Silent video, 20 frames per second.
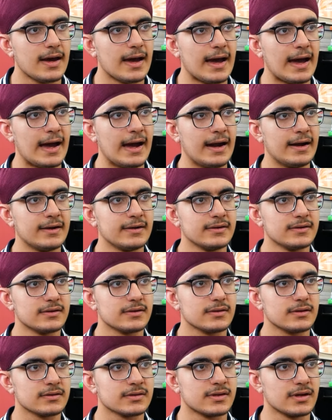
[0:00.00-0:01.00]

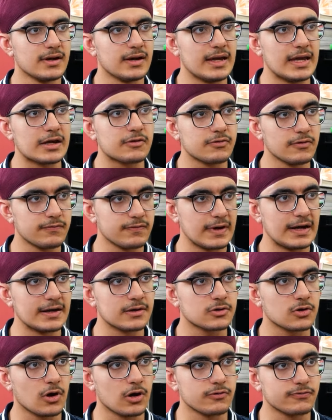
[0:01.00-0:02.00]
And the
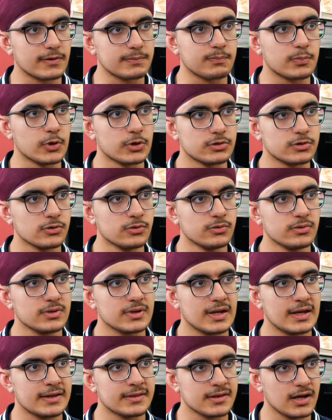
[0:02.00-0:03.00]
equivalent of a
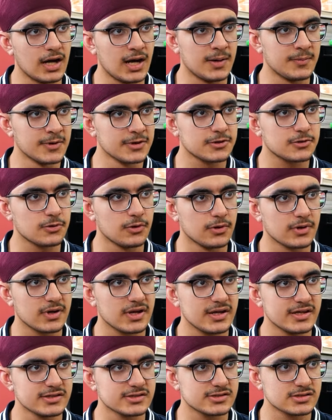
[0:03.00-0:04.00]
platoon in the armored corps
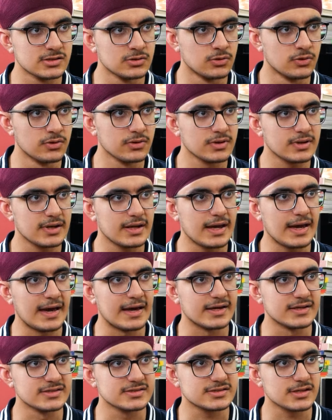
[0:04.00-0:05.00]
is known
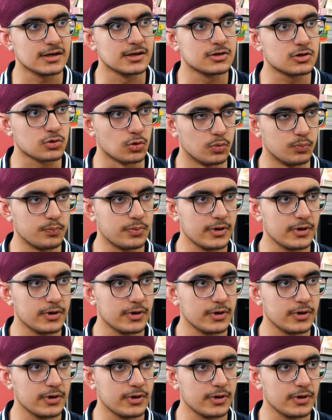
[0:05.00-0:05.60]
as a troop.